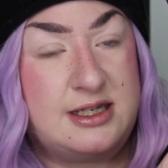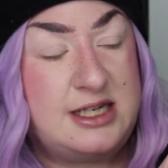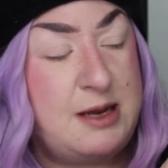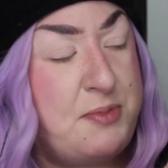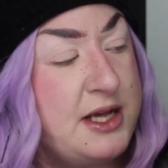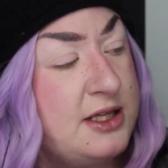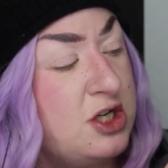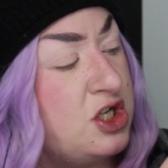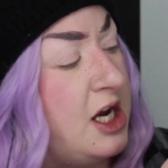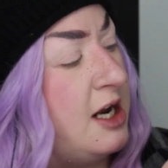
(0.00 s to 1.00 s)
deepest
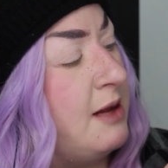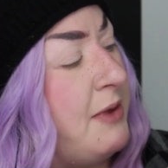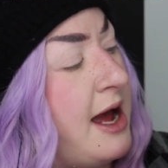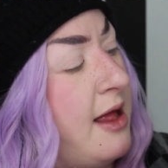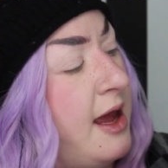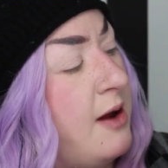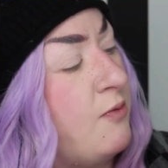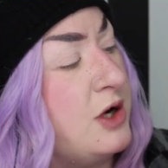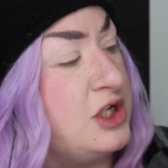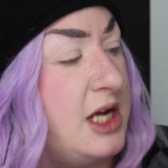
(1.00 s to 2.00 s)
shade in the palette,
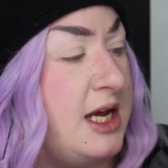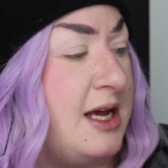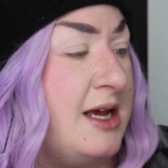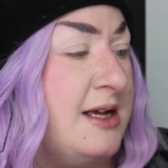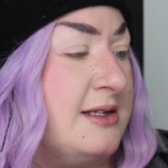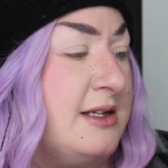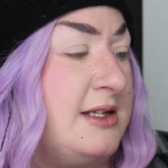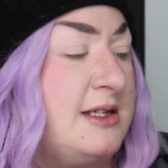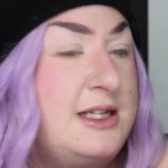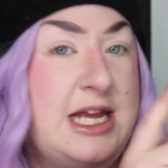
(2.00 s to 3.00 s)
which is
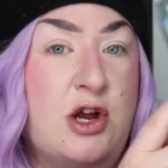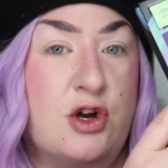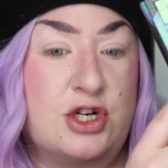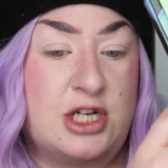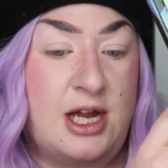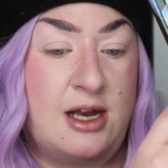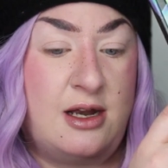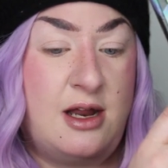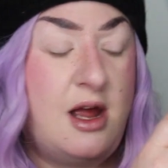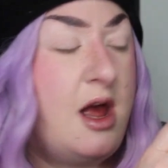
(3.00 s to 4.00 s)
Sea
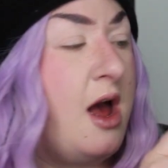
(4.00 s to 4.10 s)
Urchin,